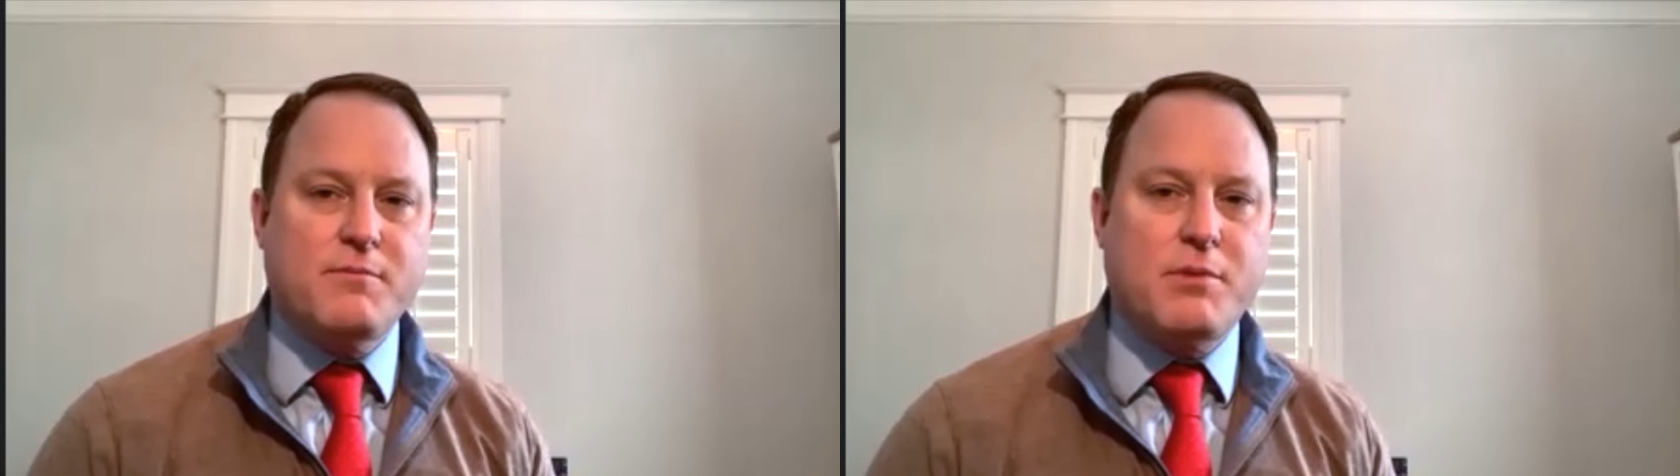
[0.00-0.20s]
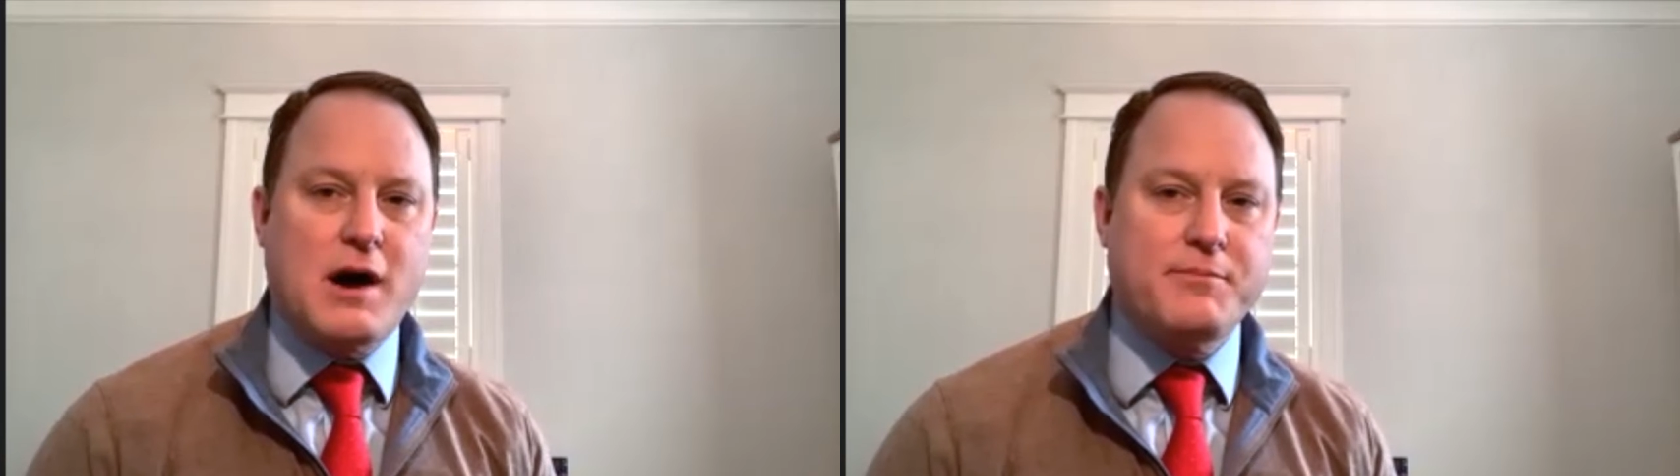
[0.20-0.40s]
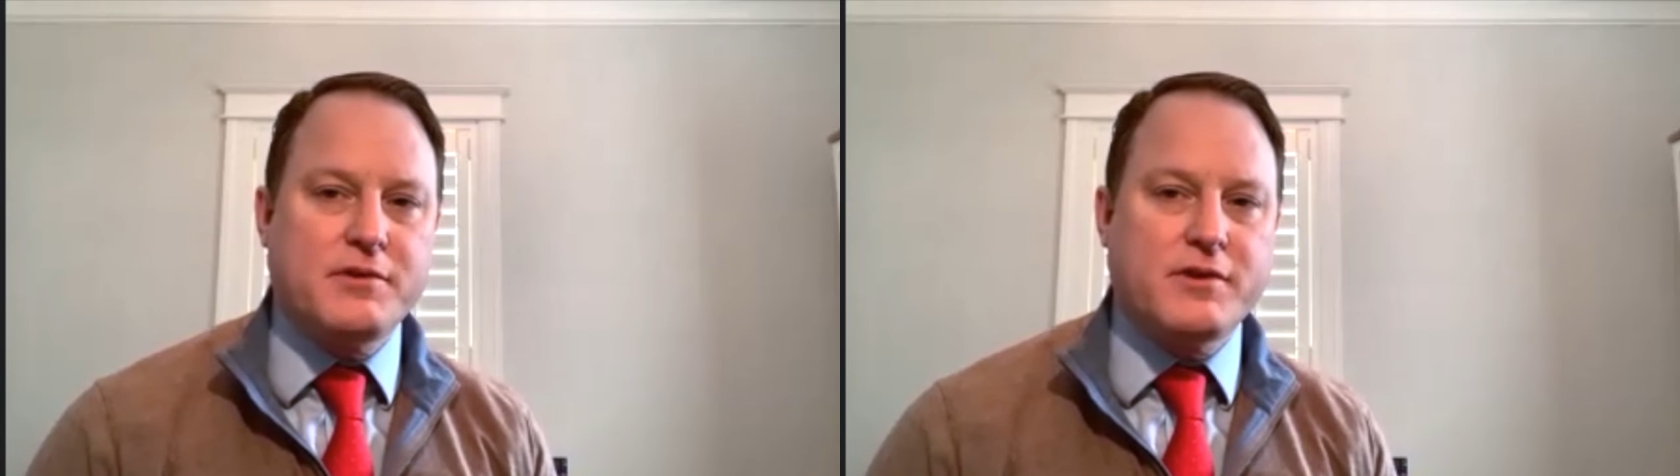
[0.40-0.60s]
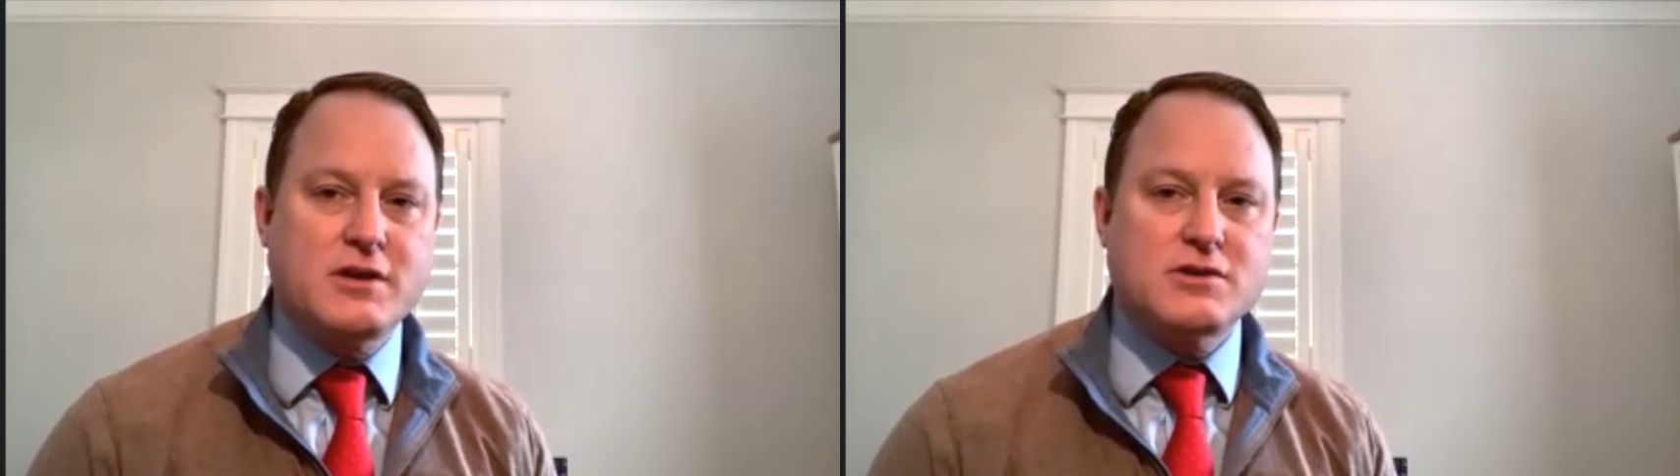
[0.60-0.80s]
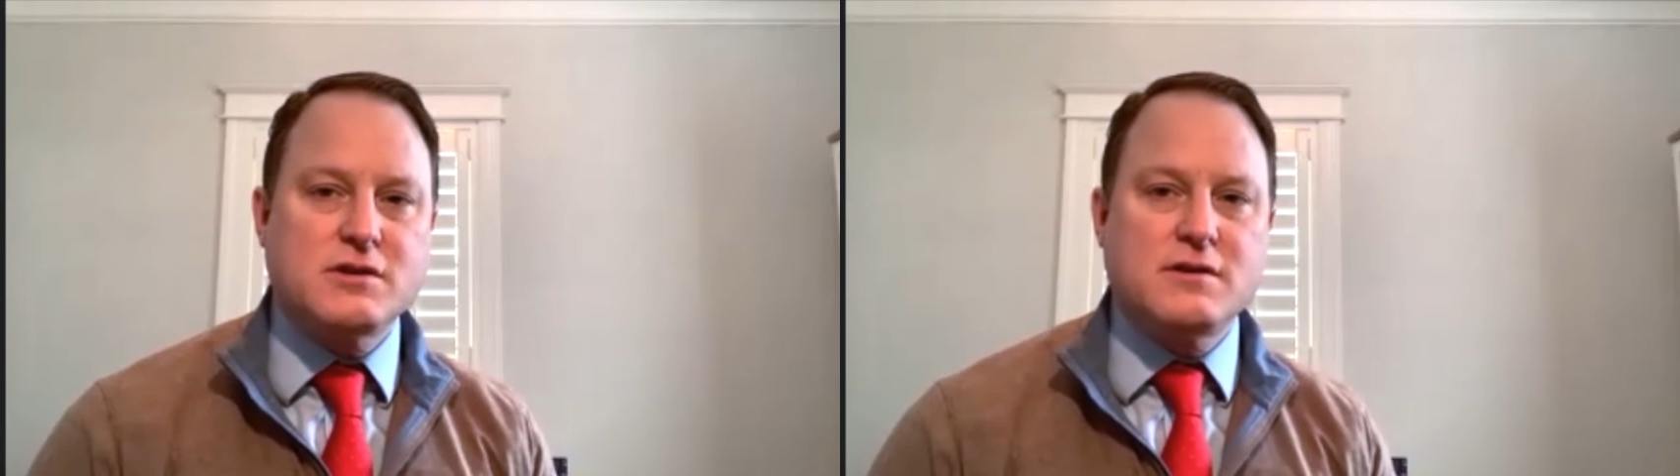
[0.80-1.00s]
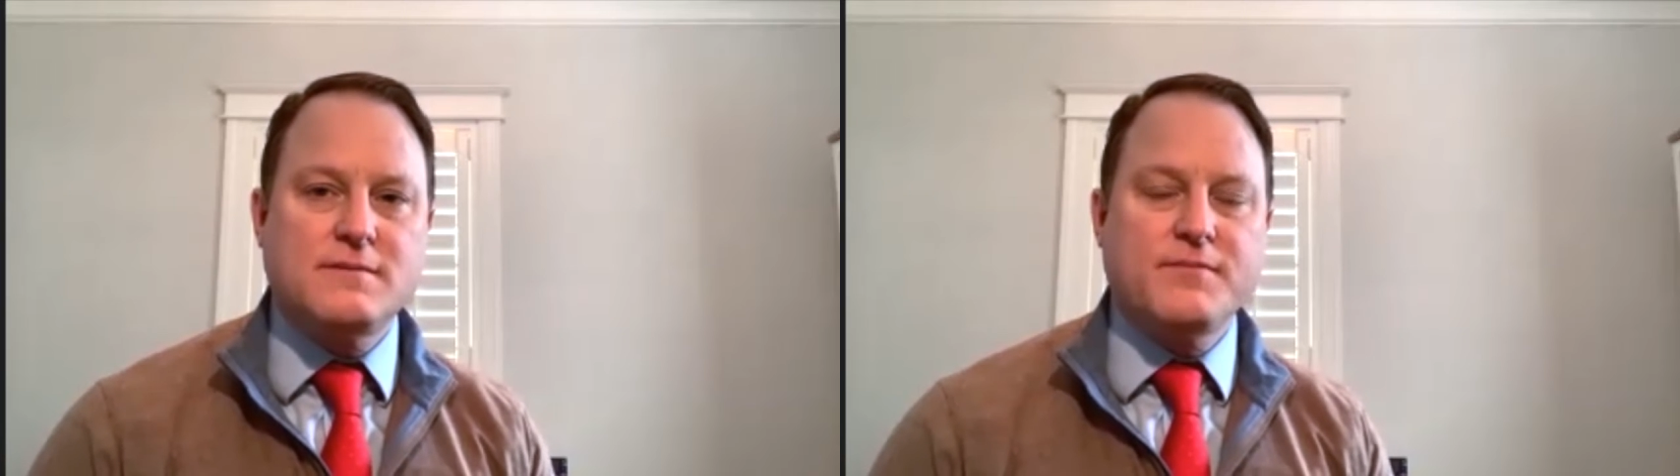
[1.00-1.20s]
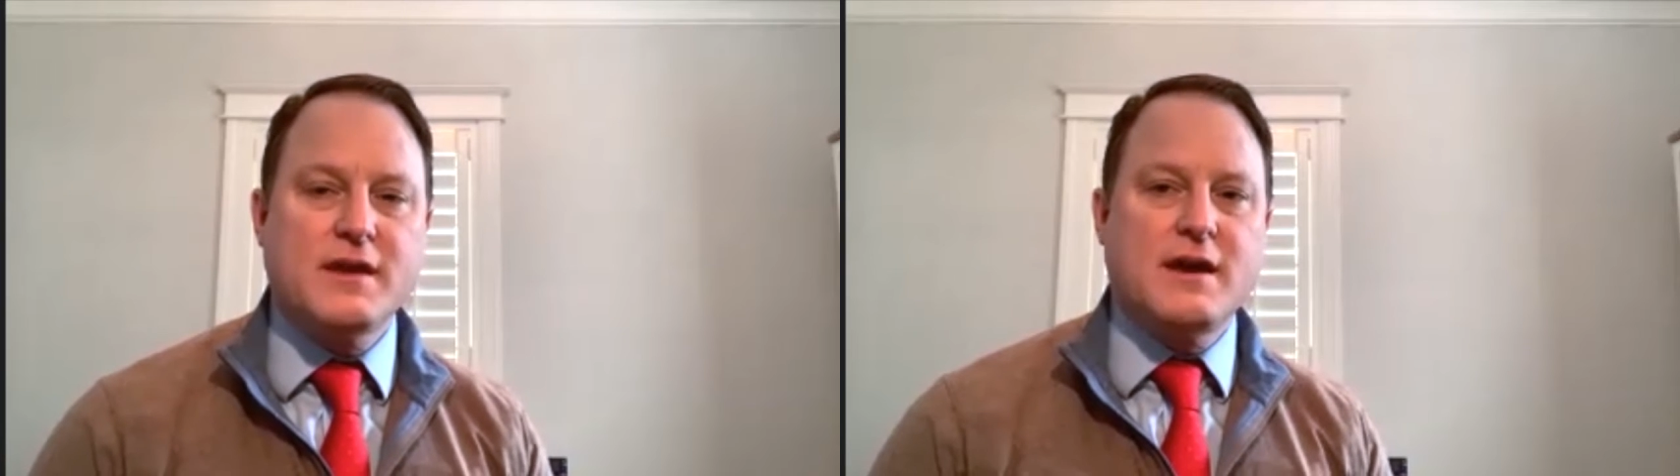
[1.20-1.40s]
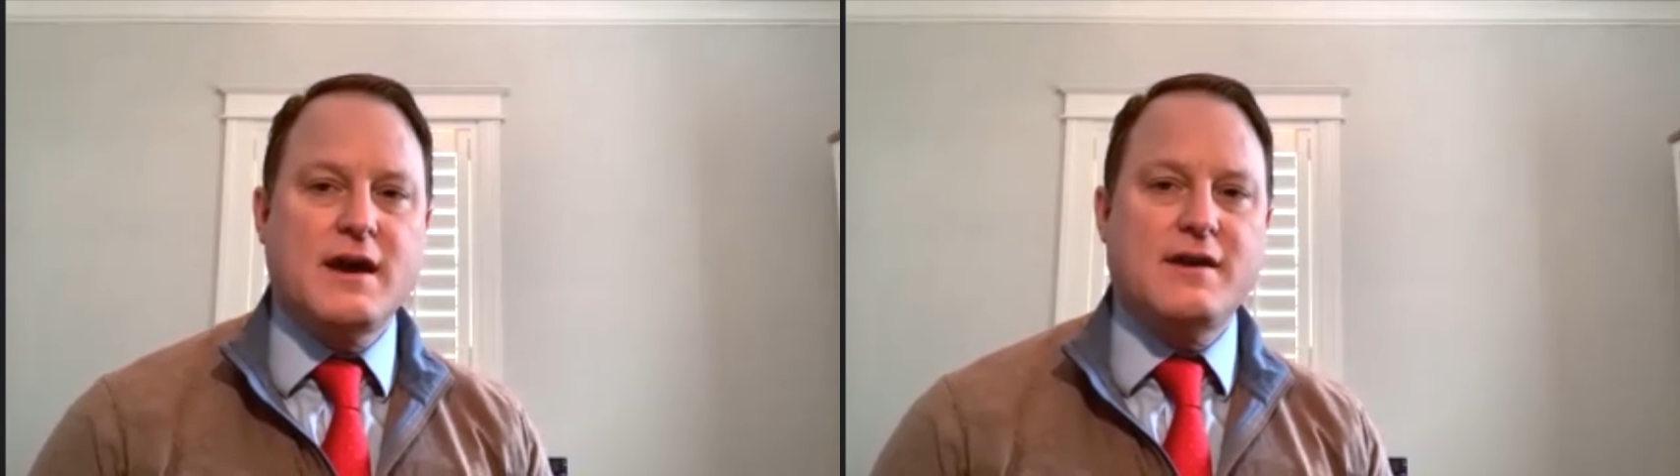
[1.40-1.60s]
population
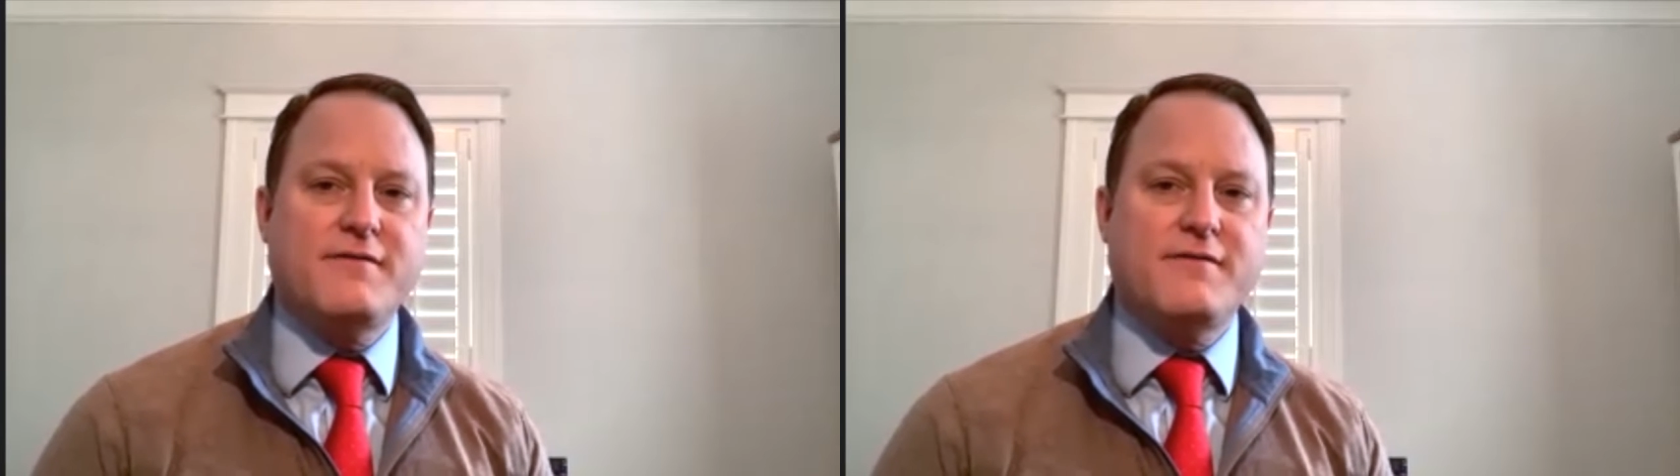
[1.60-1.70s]
at a